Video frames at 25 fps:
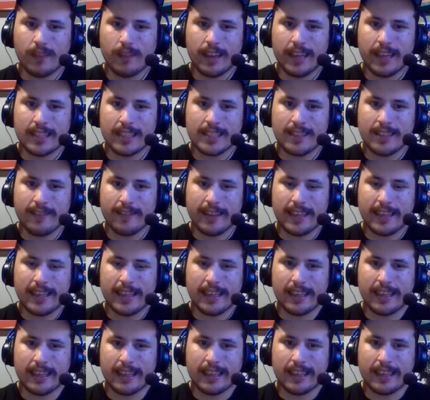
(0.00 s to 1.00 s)
it's not like
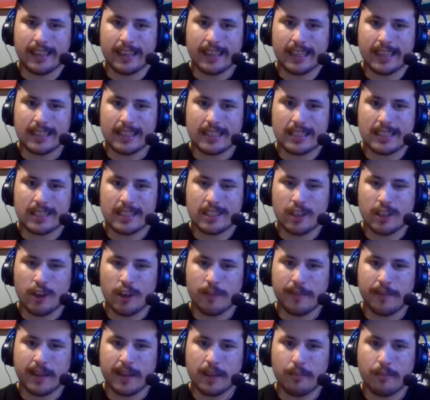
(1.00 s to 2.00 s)
he gets
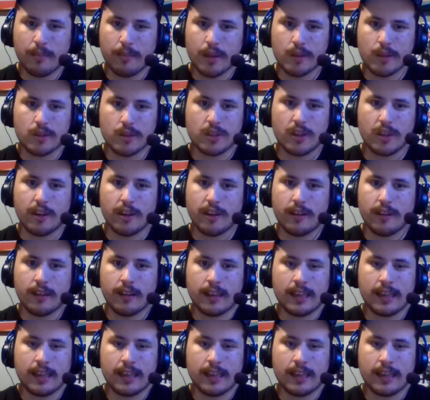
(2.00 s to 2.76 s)
hurt by the military.